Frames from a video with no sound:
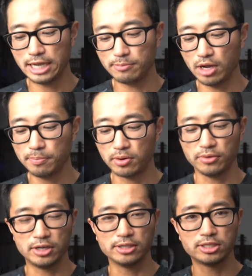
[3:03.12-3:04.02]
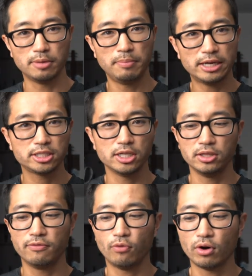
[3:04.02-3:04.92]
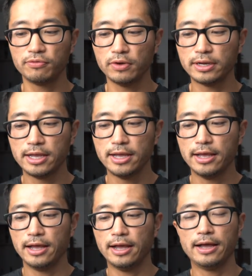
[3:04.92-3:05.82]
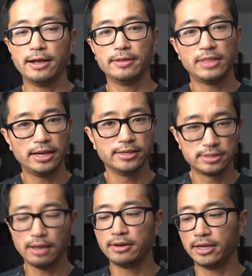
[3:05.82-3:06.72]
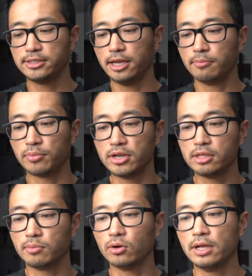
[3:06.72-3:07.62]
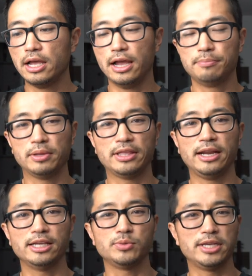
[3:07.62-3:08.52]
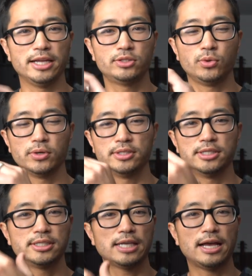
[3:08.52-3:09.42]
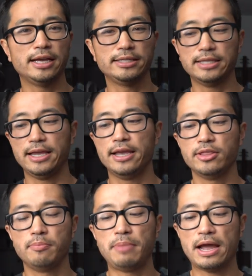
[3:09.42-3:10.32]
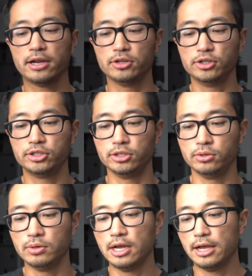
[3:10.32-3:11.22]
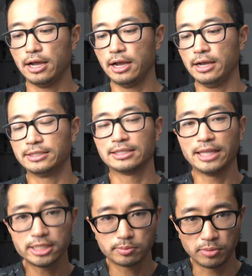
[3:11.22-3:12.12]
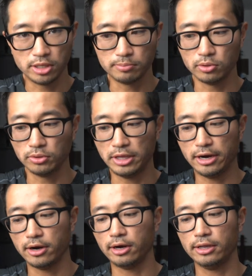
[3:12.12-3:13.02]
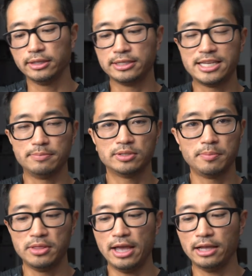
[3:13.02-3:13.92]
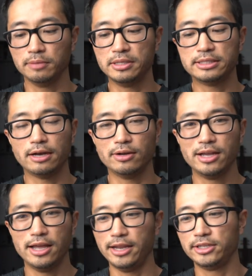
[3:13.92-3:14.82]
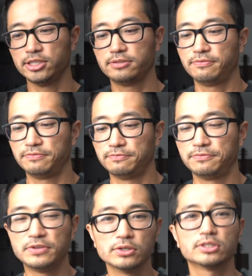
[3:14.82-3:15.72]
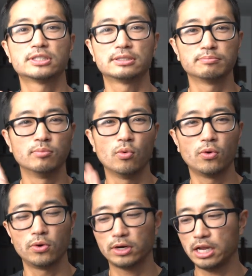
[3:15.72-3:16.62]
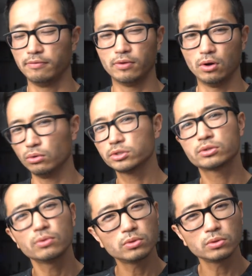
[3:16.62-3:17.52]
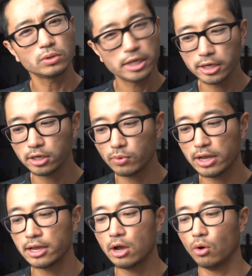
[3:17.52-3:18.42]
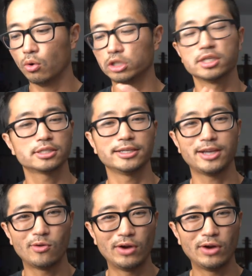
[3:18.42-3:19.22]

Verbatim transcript: type upper. There's some mesh in the forefoot that is nice and breathable, but then as we get towards the sides and the back of the shoe, it's less breathable there to keep some of the elements out, and it just feels more kind of old school in a way, or just like a